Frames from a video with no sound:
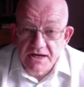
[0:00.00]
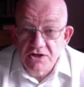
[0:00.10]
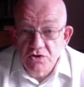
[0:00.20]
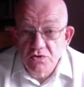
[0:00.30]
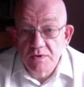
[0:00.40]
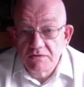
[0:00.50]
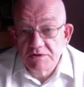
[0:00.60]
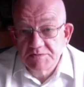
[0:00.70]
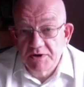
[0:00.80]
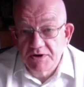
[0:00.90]
you will
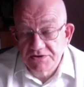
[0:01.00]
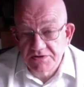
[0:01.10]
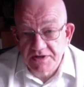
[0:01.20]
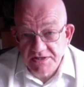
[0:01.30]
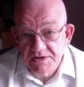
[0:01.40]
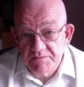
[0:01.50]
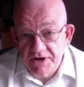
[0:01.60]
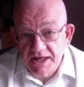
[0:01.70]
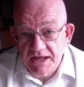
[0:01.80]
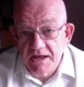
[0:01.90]
respond to things that
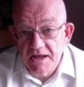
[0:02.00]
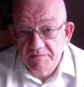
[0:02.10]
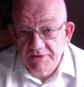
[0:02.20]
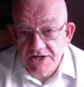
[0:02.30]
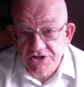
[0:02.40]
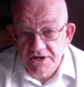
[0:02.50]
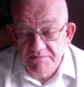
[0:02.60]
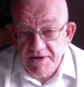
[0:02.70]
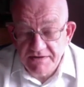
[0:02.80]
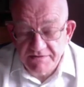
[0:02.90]
bring pleasure and
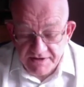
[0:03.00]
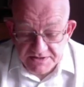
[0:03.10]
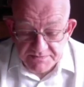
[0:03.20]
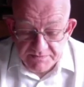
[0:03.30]
benefit.